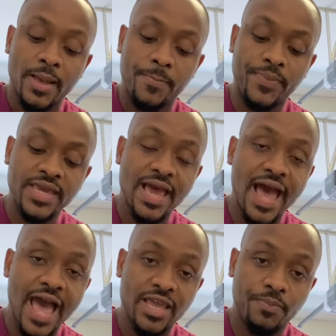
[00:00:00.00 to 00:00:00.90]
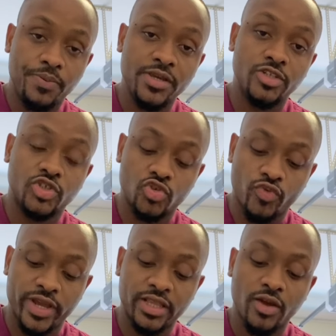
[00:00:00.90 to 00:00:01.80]
PIP
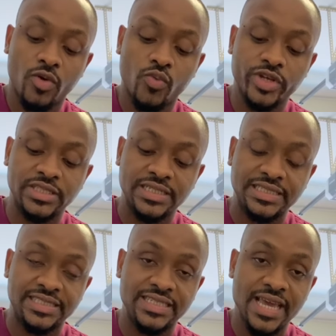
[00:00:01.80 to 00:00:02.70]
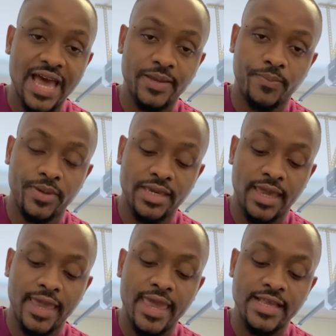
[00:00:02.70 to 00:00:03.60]
joint with the
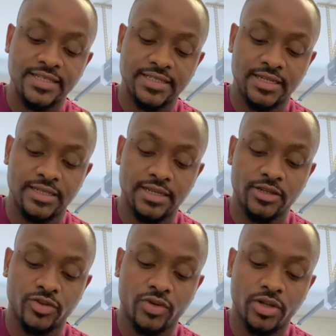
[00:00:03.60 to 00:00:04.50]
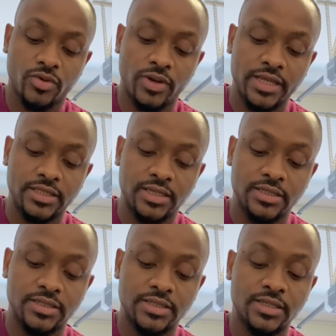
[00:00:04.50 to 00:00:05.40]
DIP extended. You're gonna go like
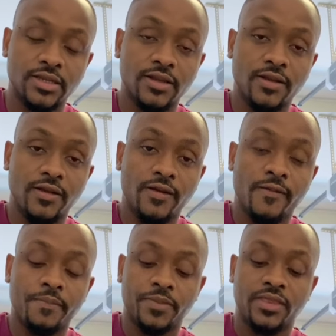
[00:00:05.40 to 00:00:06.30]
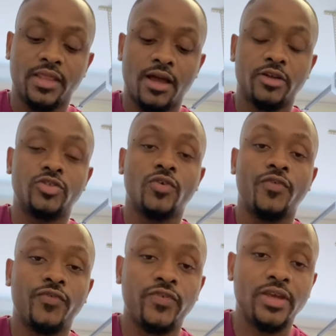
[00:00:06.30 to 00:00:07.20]
this. Now to
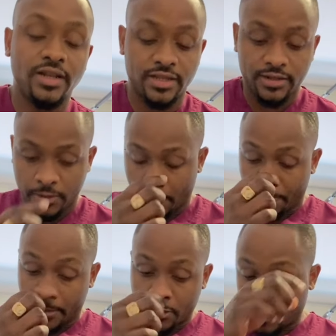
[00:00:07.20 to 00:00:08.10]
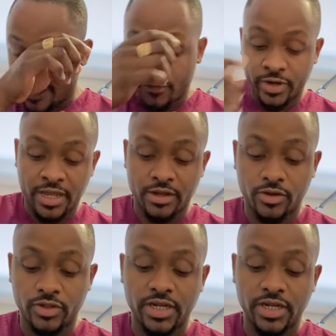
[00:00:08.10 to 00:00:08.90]
feel it, okay, when I go,